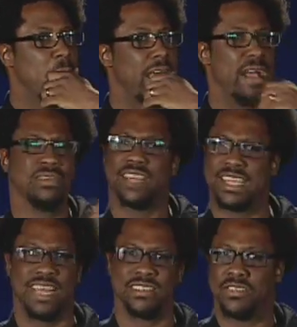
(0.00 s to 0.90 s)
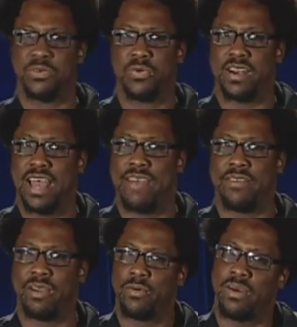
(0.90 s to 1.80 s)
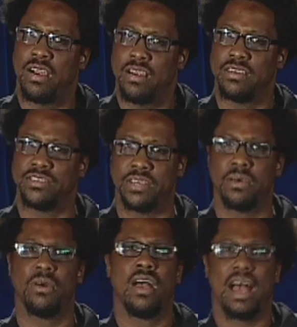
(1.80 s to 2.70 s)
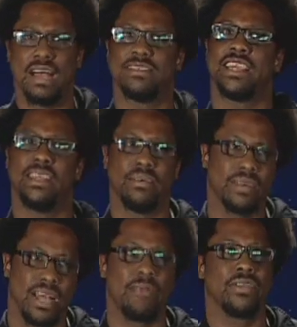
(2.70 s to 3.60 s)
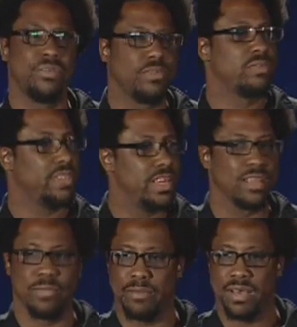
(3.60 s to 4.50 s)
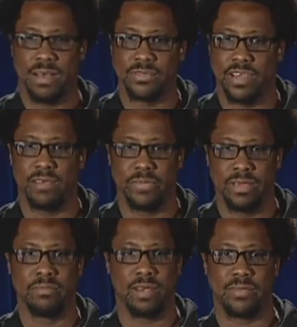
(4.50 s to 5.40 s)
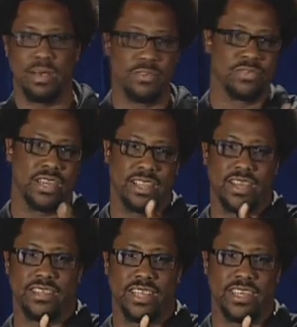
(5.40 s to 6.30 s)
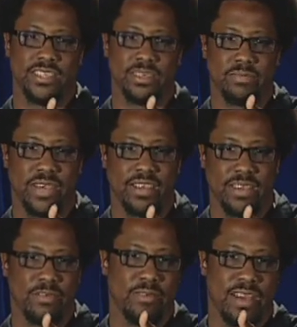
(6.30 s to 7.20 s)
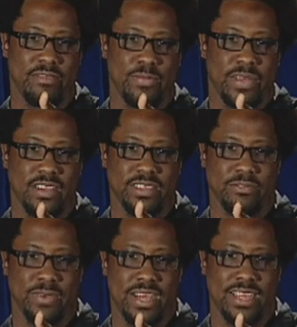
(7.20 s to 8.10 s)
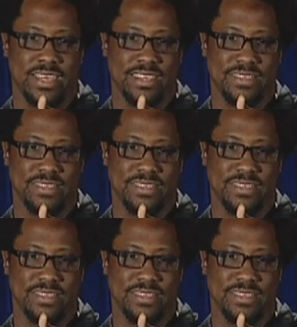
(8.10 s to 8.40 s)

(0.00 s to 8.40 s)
And I was like, that's a new word I haven't heard. So I was like, you know what? I'm going to do the thing that my mom taught me. My mom, who's right there, Janet Cheatham Bell. Give her a round of applause, everybody.